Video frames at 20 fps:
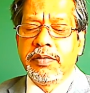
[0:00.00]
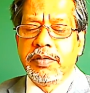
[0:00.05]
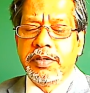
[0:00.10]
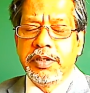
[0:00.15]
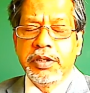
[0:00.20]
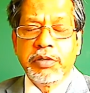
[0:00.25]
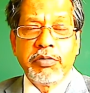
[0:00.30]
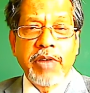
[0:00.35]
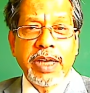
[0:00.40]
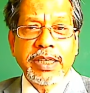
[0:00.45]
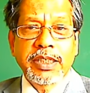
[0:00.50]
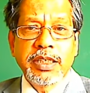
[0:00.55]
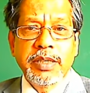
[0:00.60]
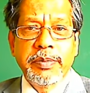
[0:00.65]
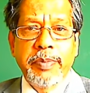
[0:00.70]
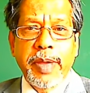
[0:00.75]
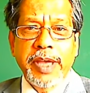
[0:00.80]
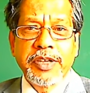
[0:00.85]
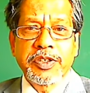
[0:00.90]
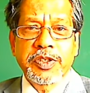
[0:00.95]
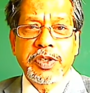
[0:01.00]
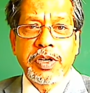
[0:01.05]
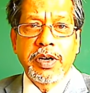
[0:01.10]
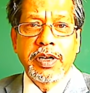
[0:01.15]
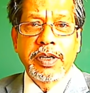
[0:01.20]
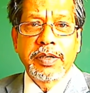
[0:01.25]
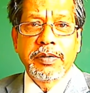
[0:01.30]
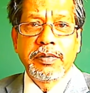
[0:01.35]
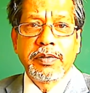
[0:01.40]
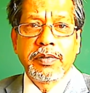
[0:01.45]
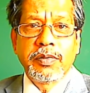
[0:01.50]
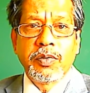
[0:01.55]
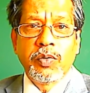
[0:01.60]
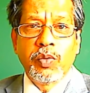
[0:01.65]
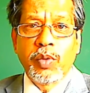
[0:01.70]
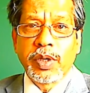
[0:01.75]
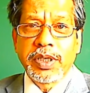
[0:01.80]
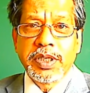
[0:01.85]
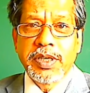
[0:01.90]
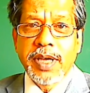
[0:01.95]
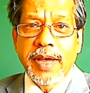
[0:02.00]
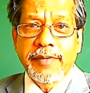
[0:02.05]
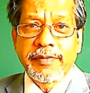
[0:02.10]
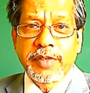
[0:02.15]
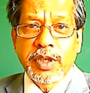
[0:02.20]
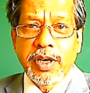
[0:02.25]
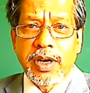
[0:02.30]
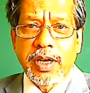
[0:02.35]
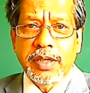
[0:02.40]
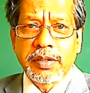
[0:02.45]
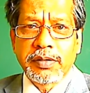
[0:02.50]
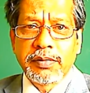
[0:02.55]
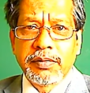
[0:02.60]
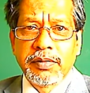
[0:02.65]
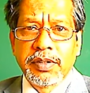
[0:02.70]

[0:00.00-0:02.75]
directly based on what you have taught.